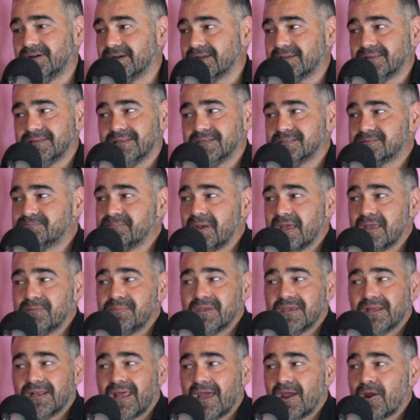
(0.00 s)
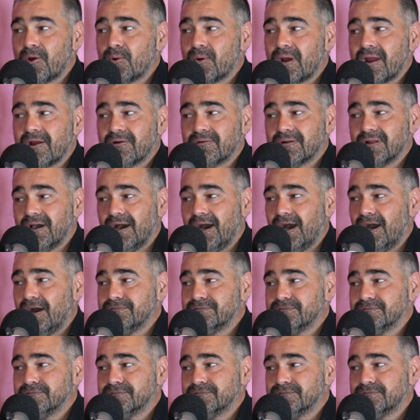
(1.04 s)
Like, there's maybe an hour and a
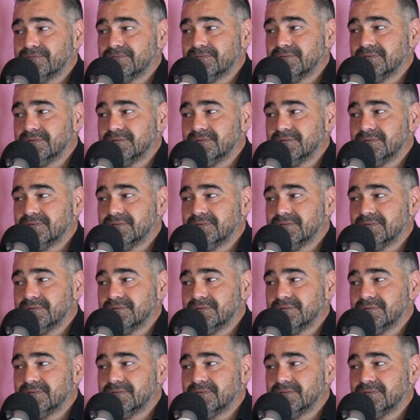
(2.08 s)
half of